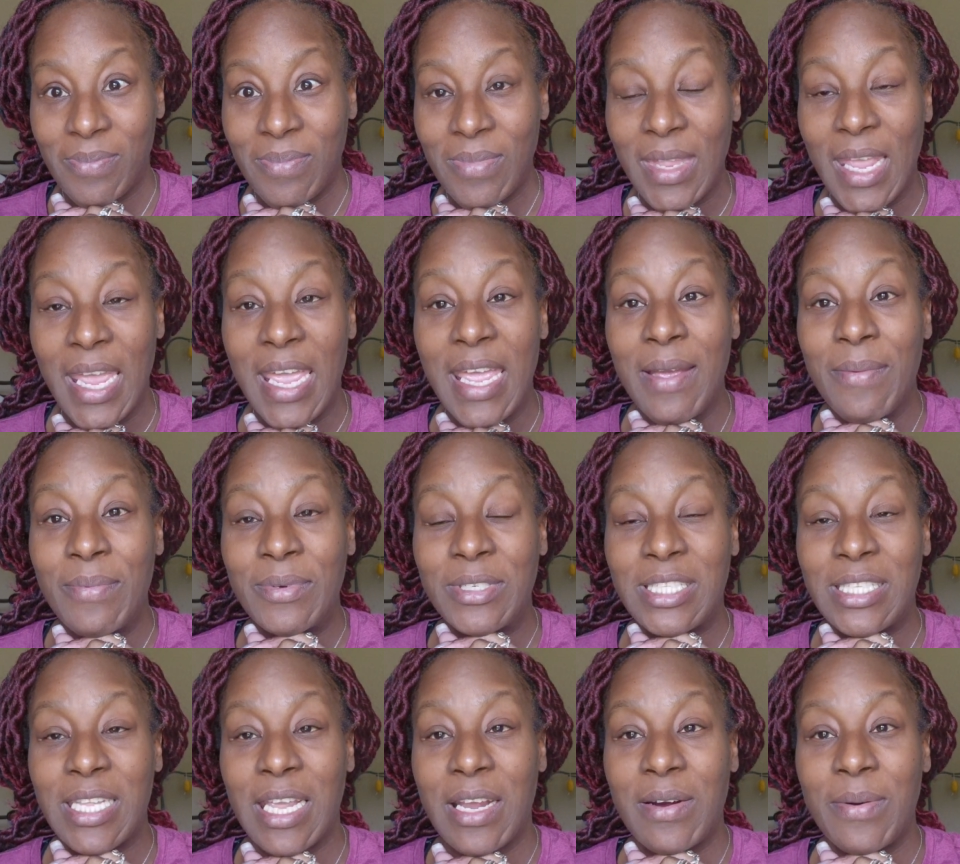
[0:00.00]
It
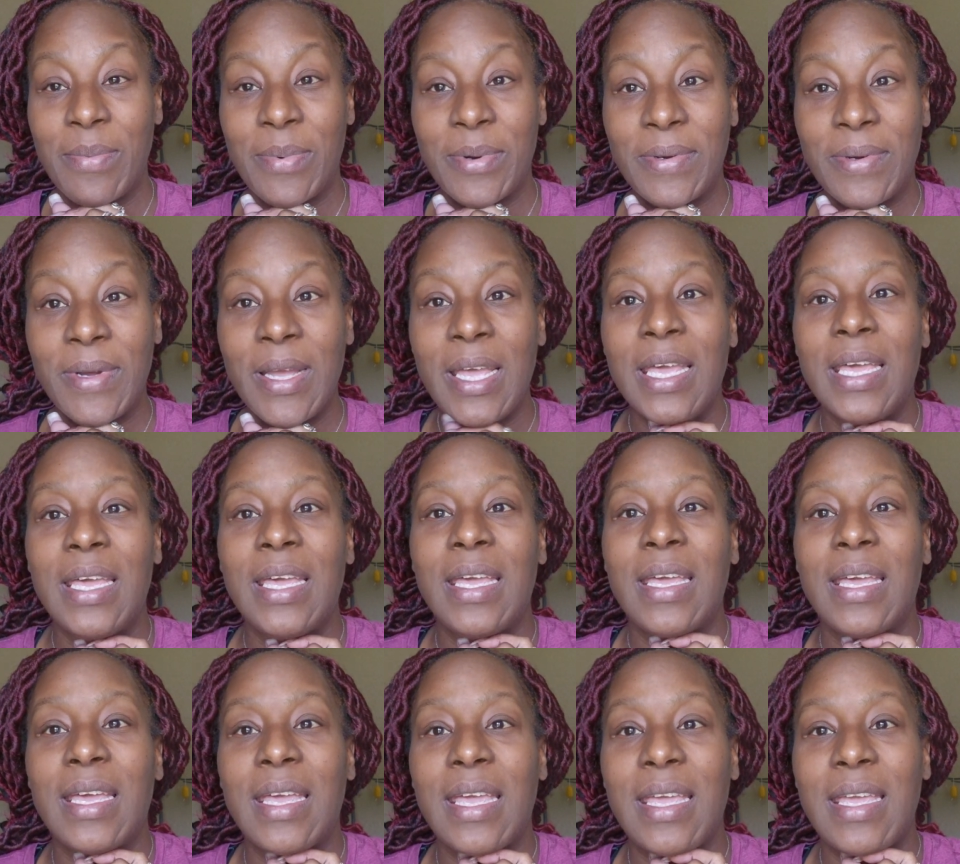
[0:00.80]
was terrible.
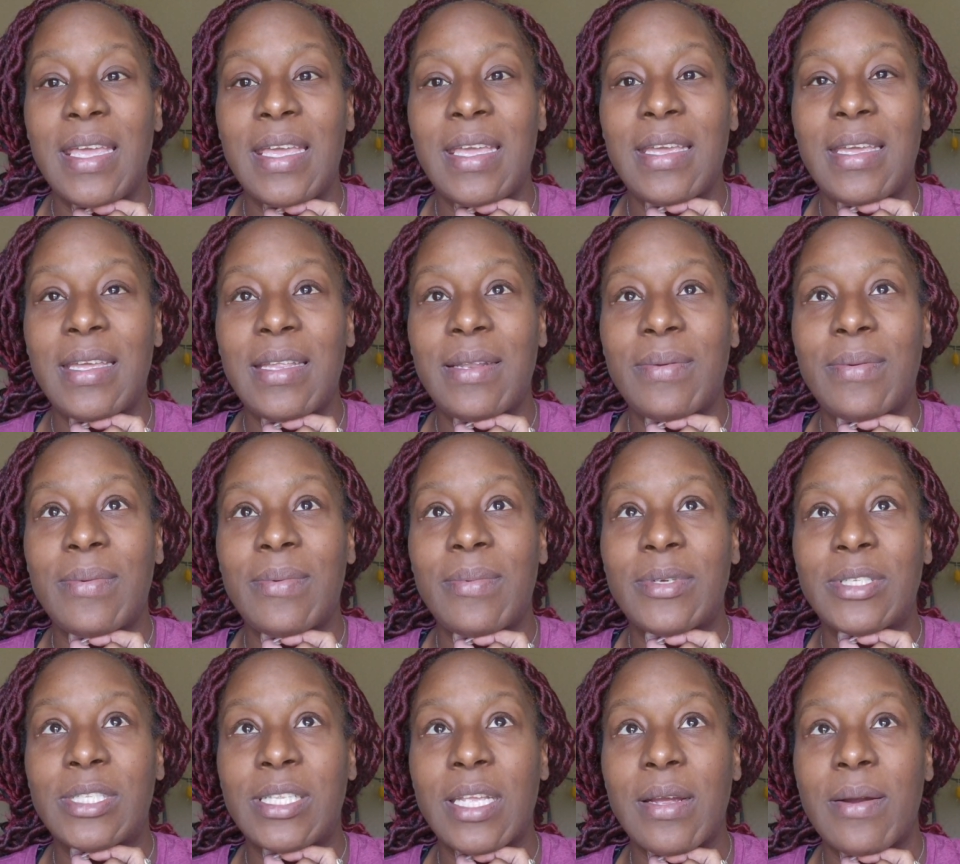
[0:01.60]
It
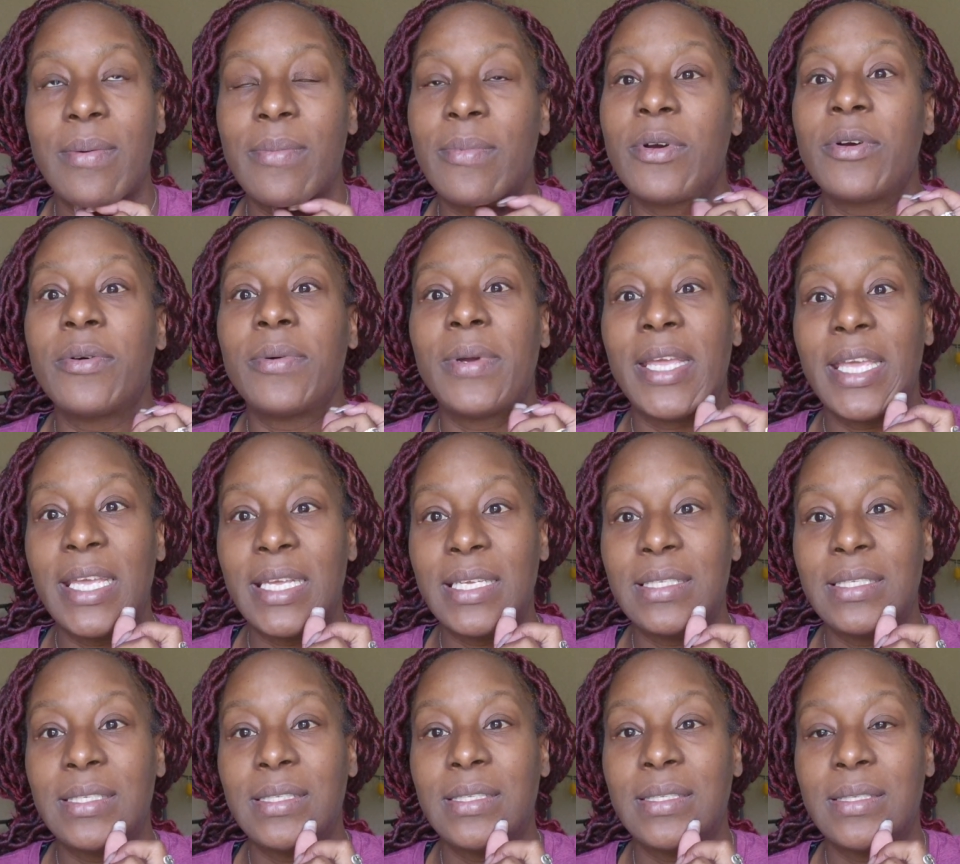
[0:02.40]
was terrible. Well,
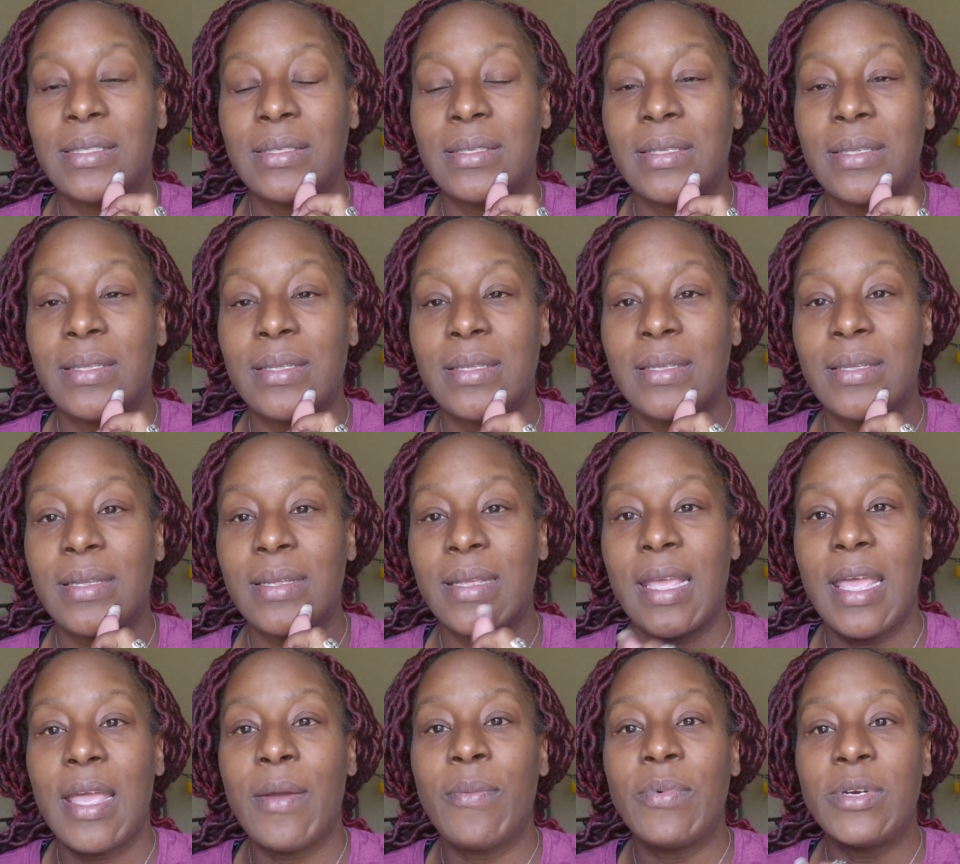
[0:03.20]

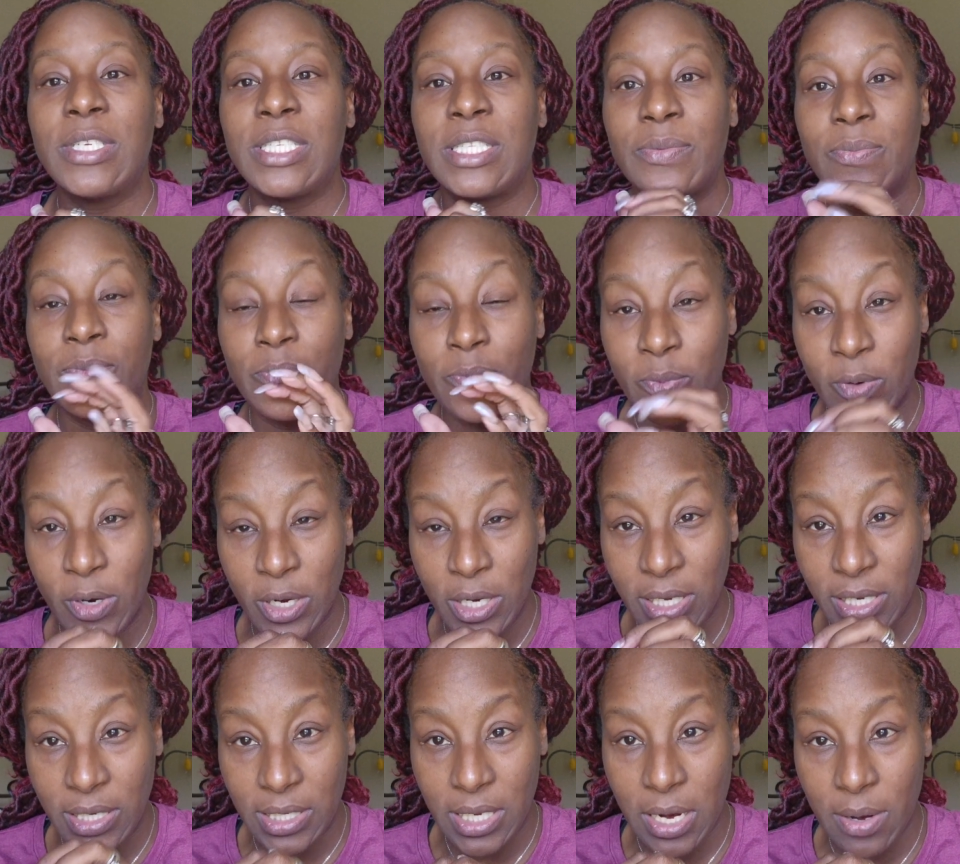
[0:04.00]
it was
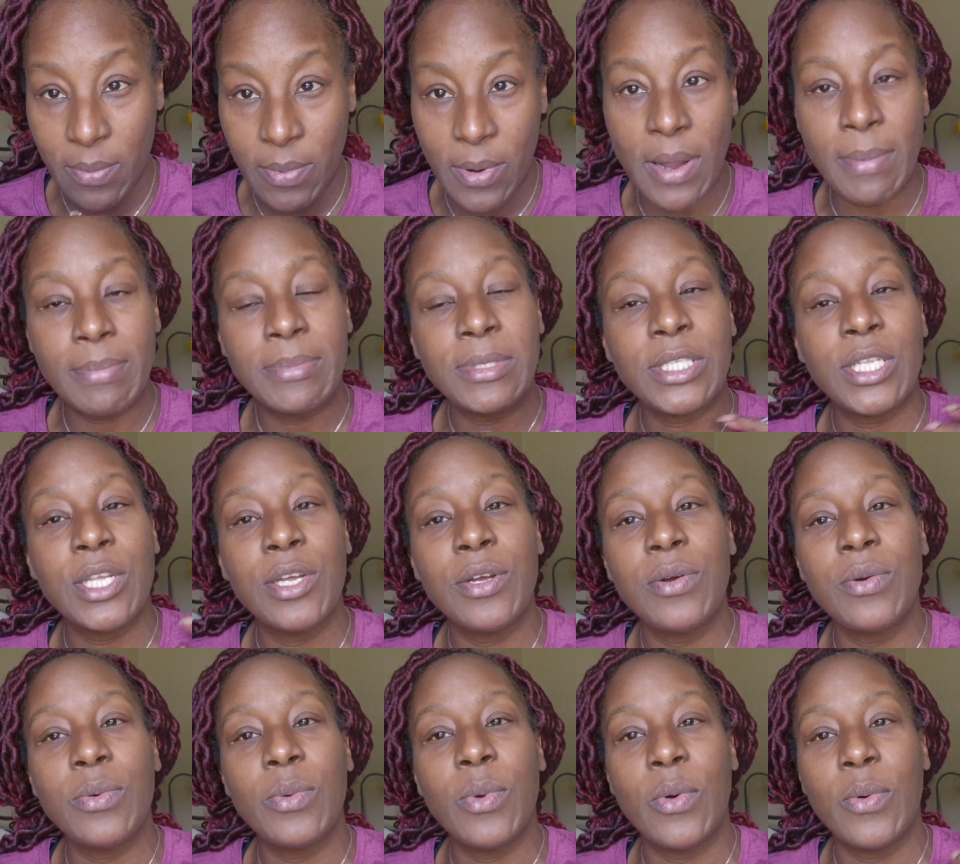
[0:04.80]
really terrible. I'm
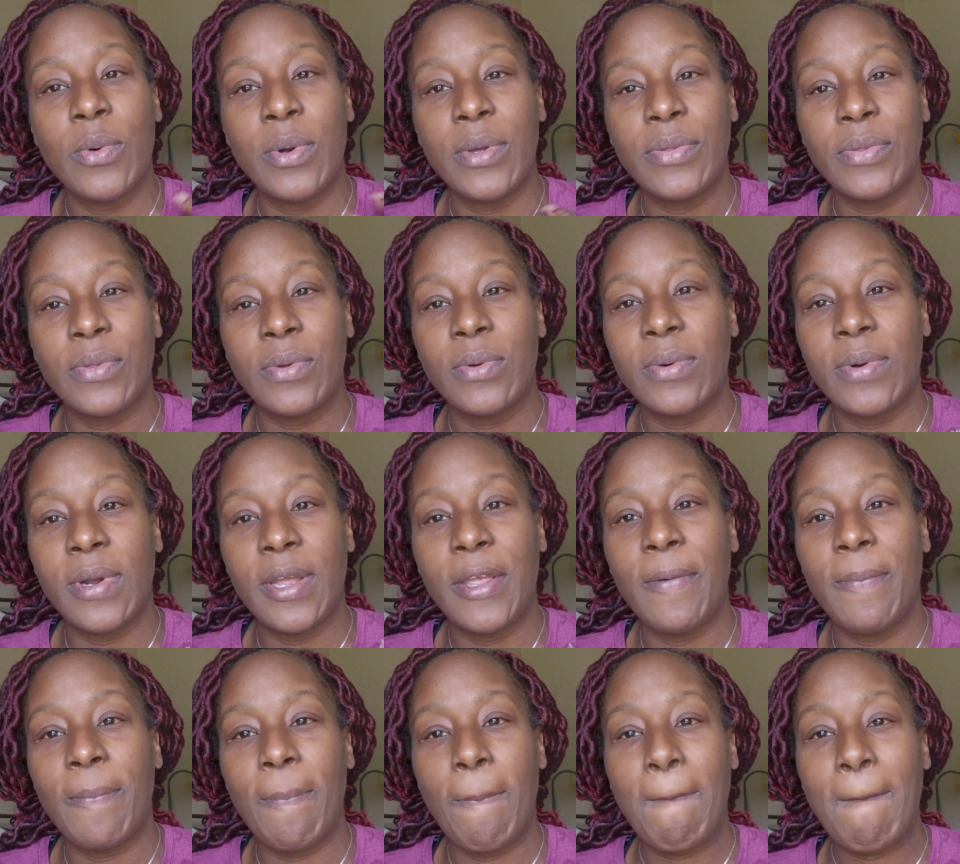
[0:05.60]
still going through
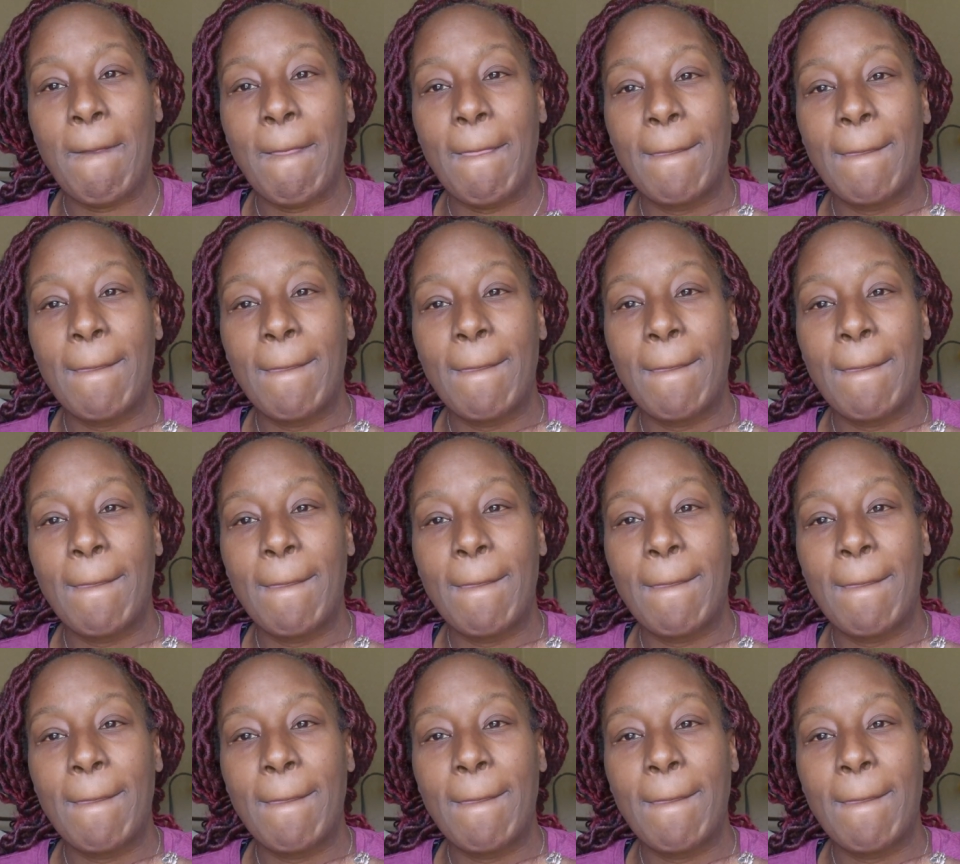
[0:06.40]
it.